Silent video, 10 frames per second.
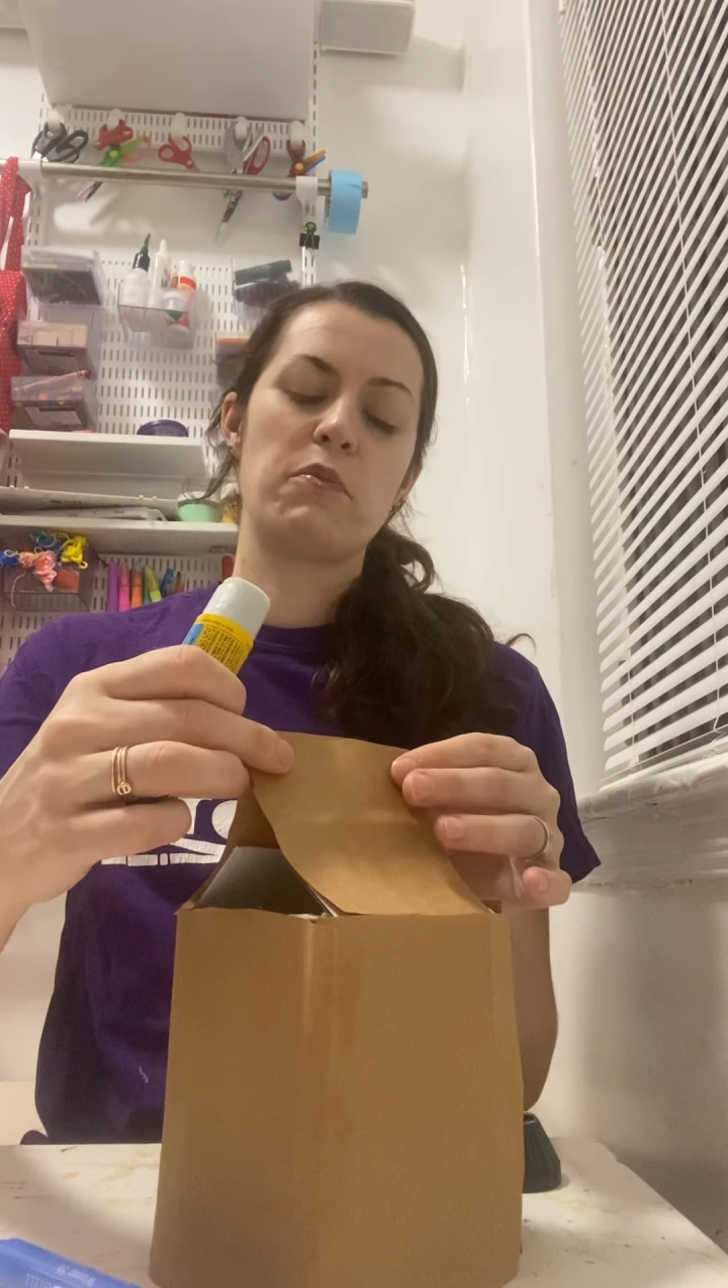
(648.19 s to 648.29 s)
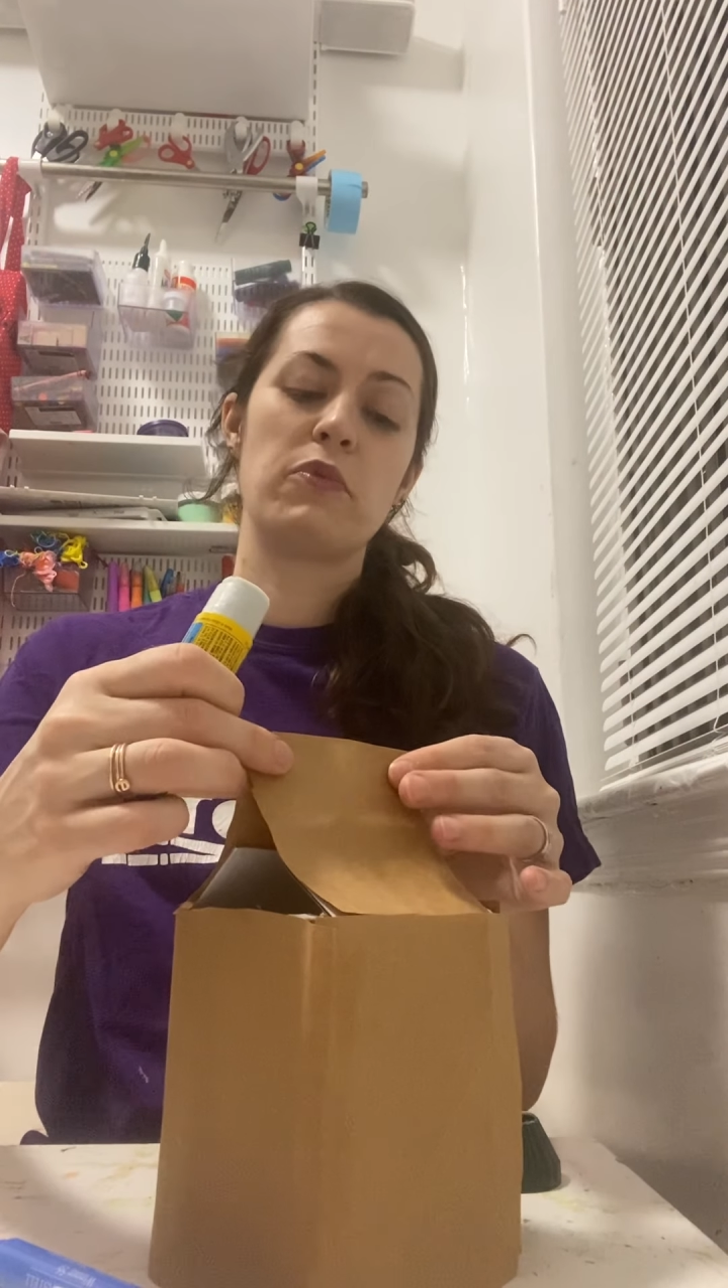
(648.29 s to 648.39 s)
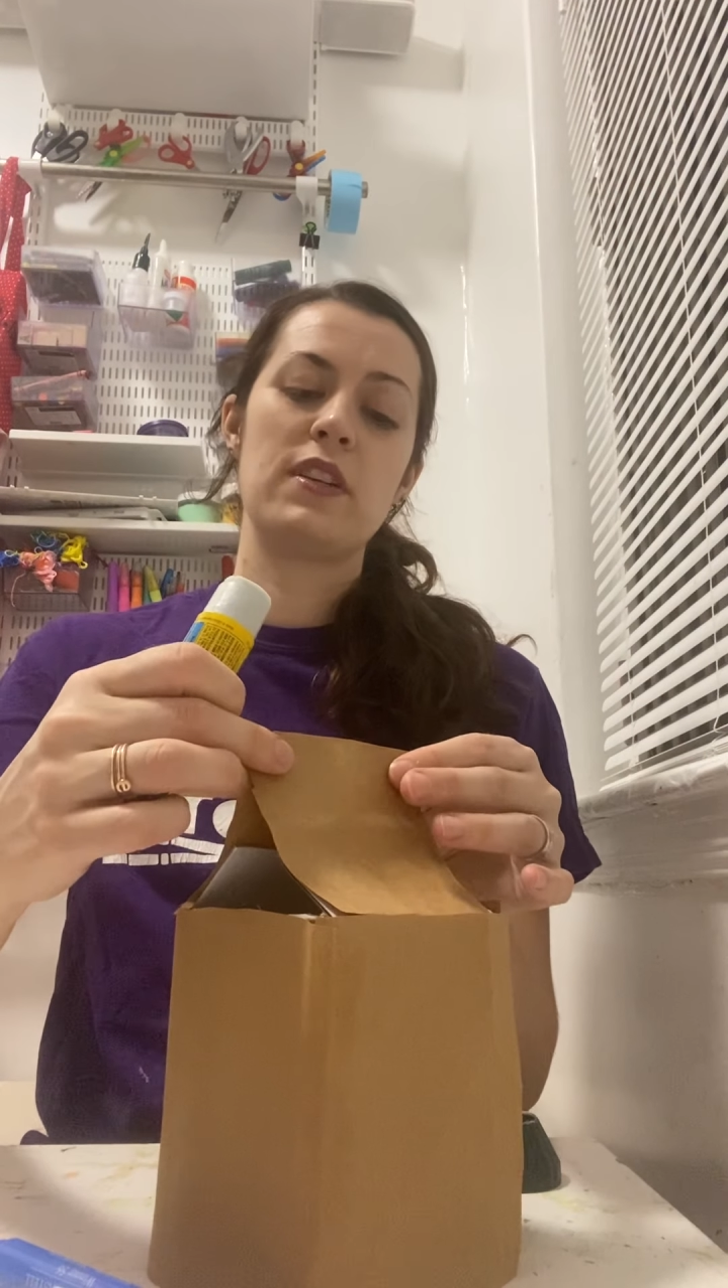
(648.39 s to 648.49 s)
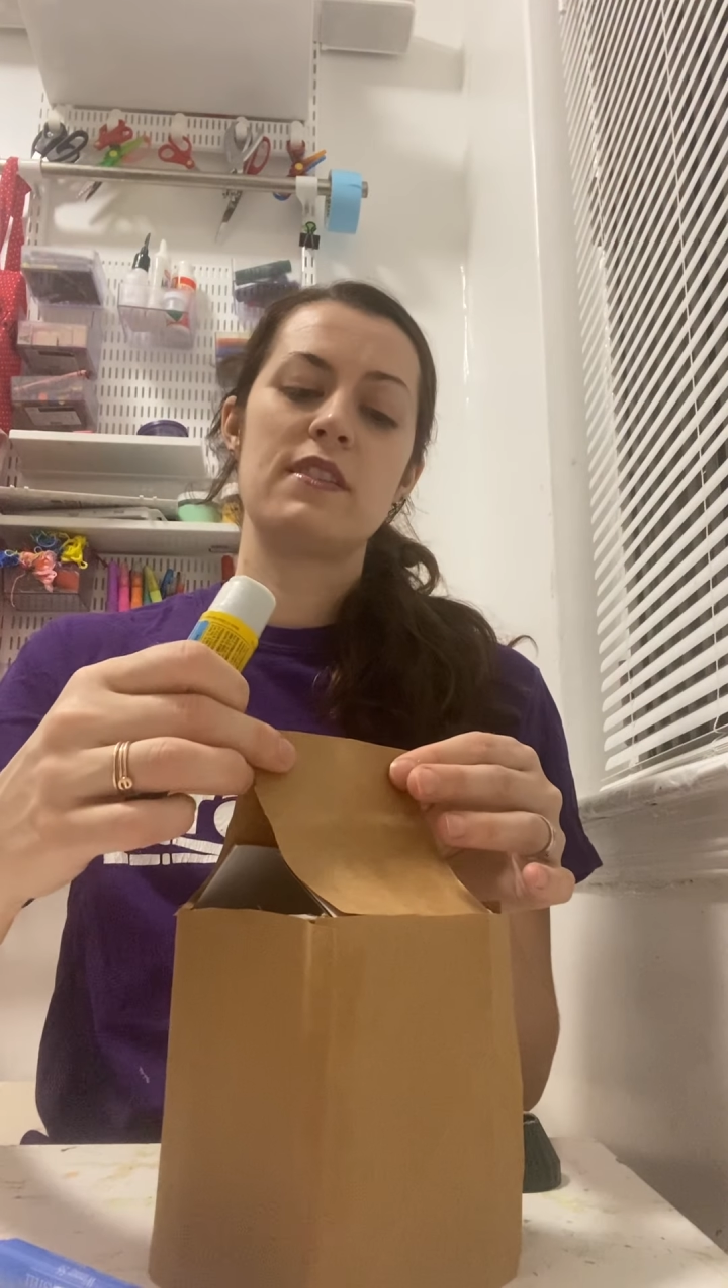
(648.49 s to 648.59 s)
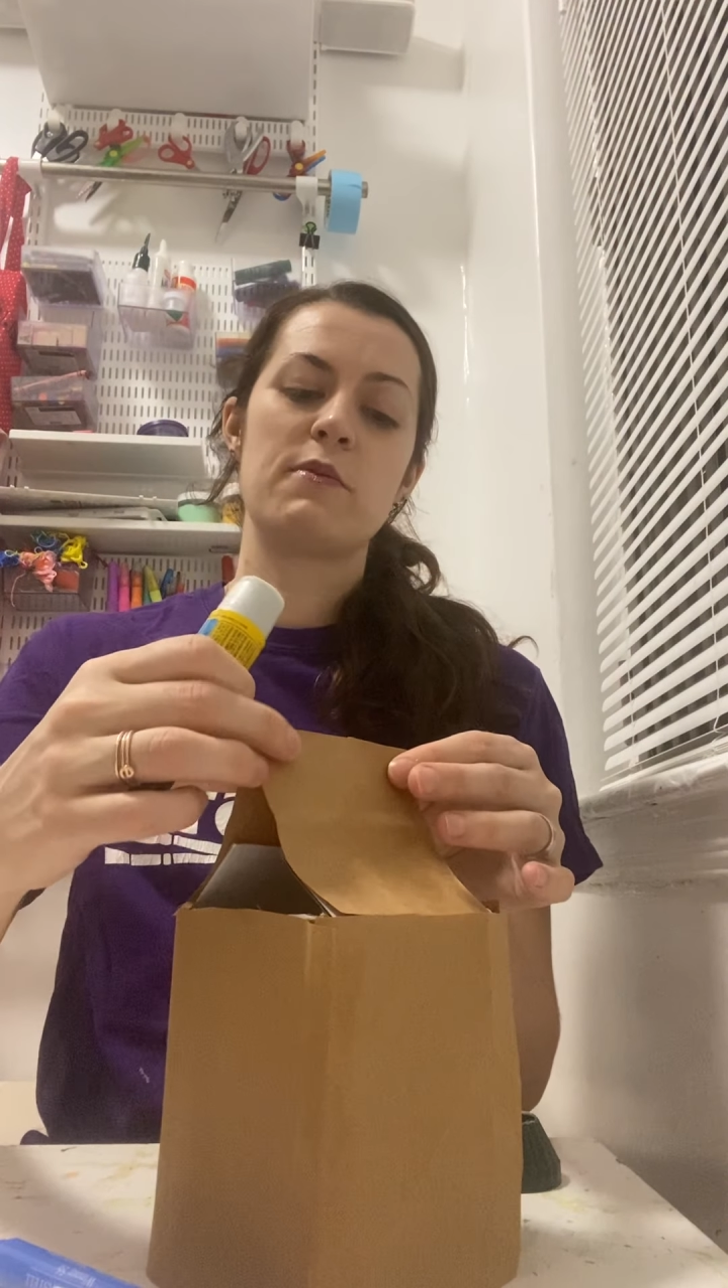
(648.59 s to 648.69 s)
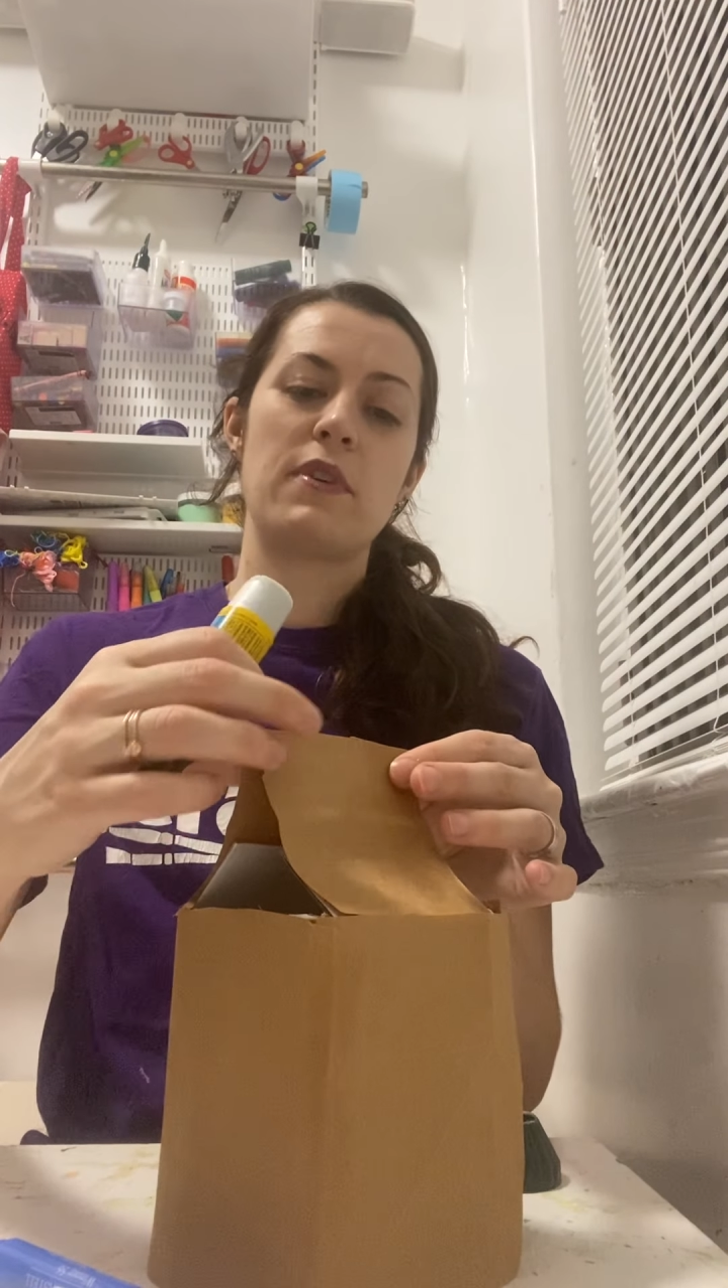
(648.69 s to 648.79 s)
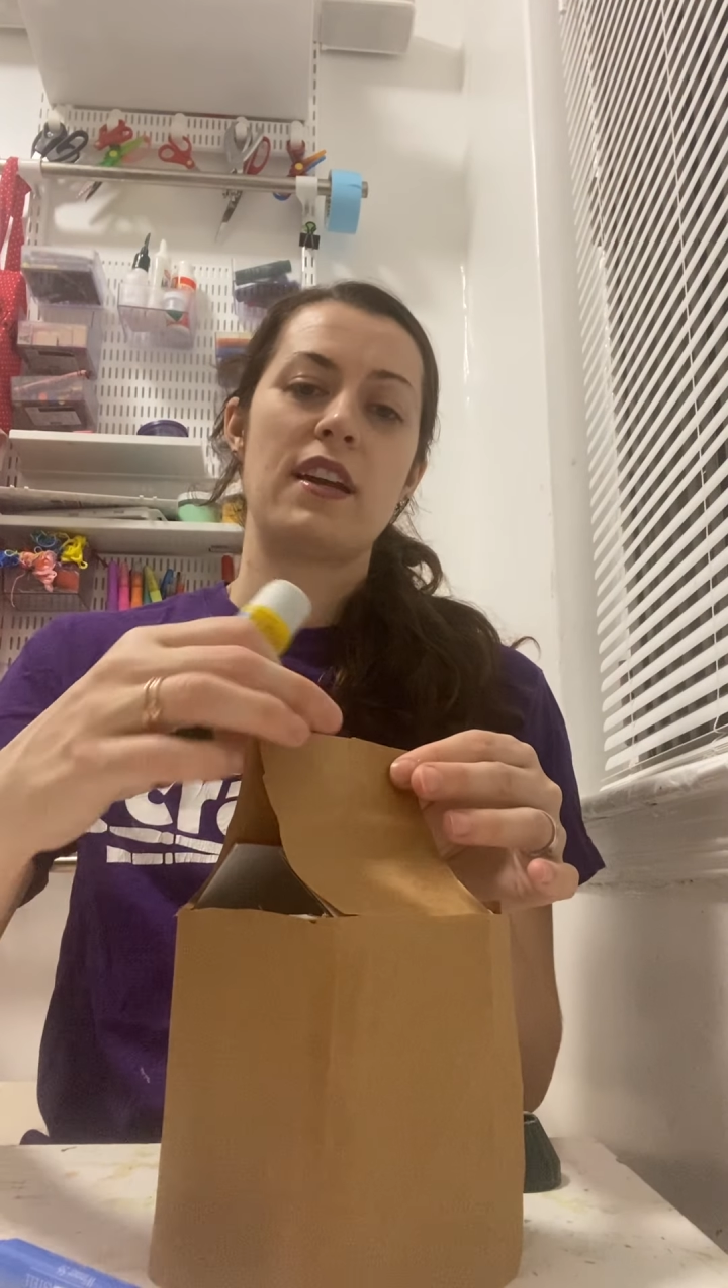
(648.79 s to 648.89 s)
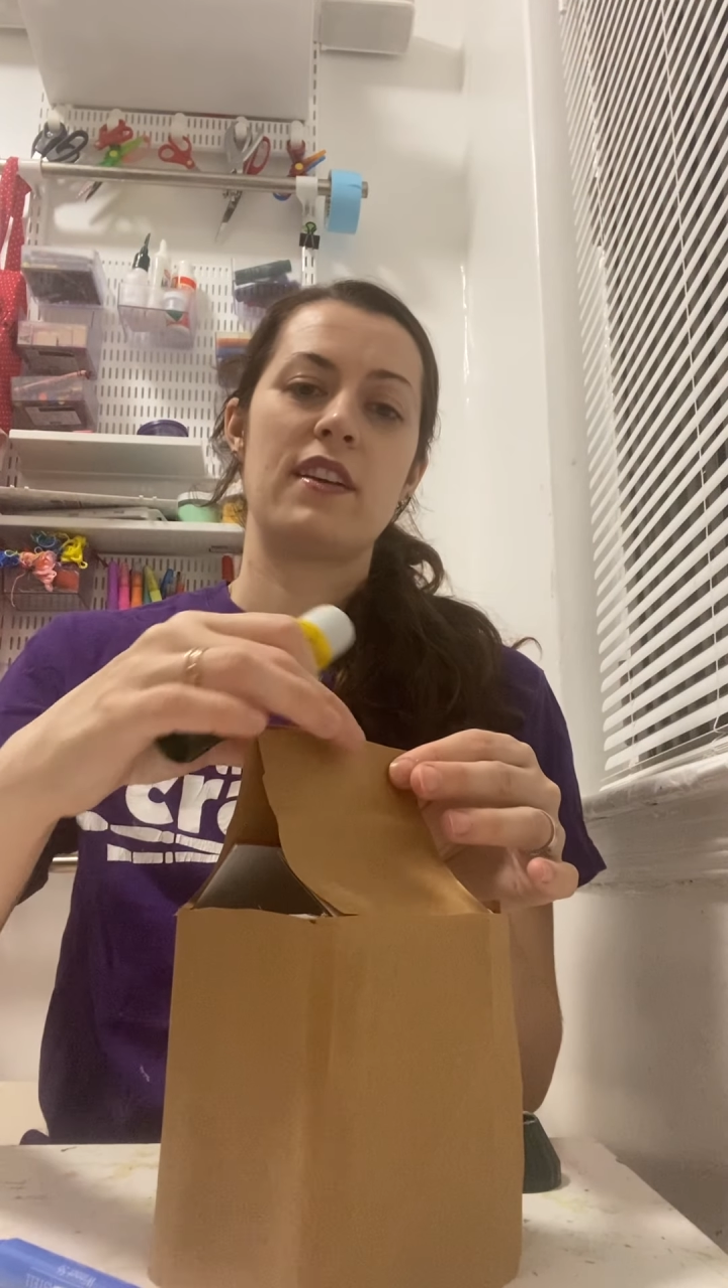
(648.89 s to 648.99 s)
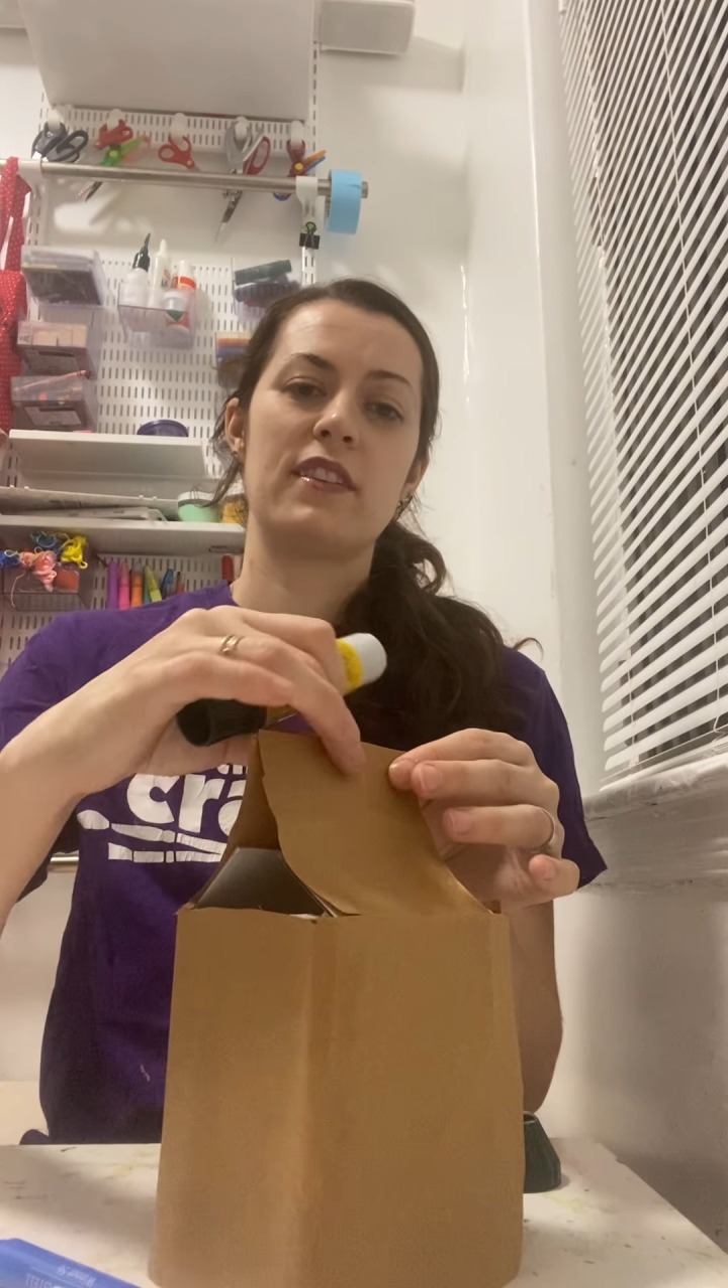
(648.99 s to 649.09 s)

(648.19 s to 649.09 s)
breezeway,